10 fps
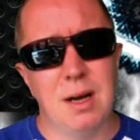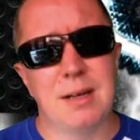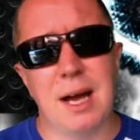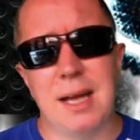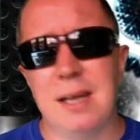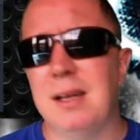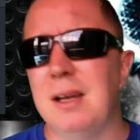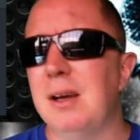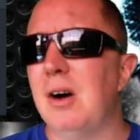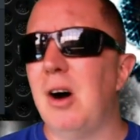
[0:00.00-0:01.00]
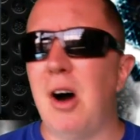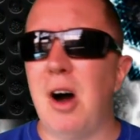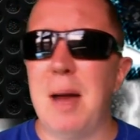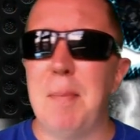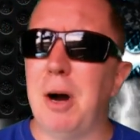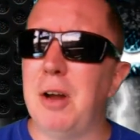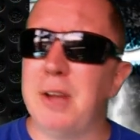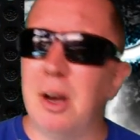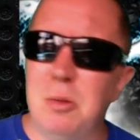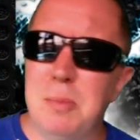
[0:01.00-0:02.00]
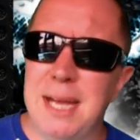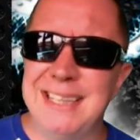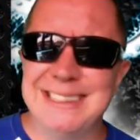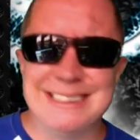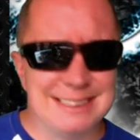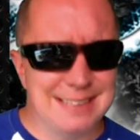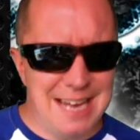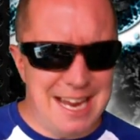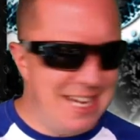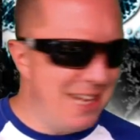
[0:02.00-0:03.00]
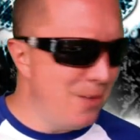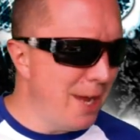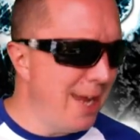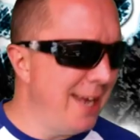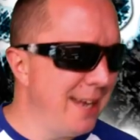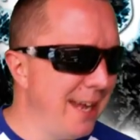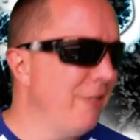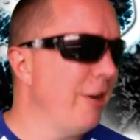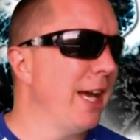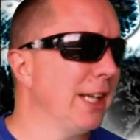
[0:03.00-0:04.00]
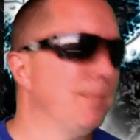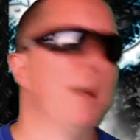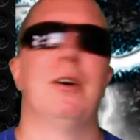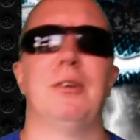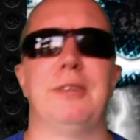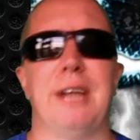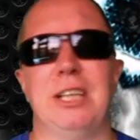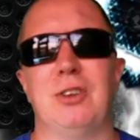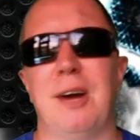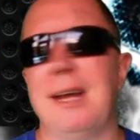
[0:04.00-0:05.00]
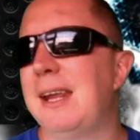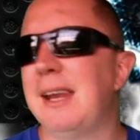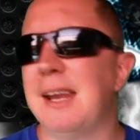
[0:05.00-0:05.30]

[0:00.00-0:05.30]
Okay, I am by no means anywhere near an expert on day trading,